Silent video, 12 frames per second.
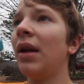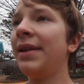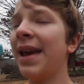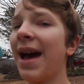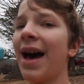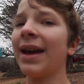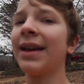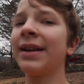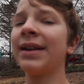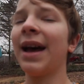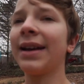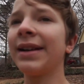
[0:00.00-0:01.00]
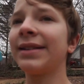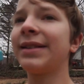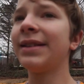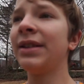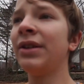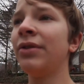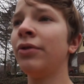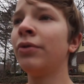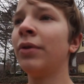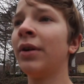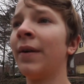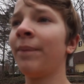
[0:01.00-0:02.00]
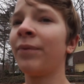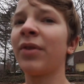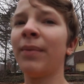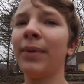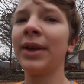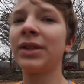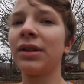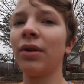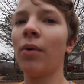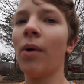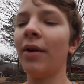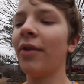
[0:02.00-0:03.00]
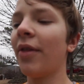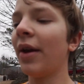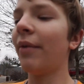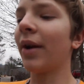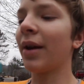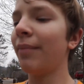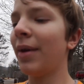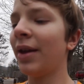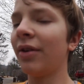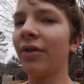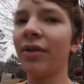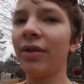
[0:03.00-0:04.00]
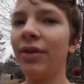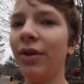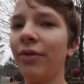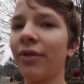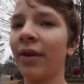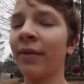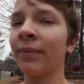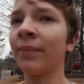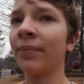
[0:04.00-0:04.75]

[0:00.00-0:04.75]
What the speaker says: Yeah, I can send you some links to the wire that they recommend using.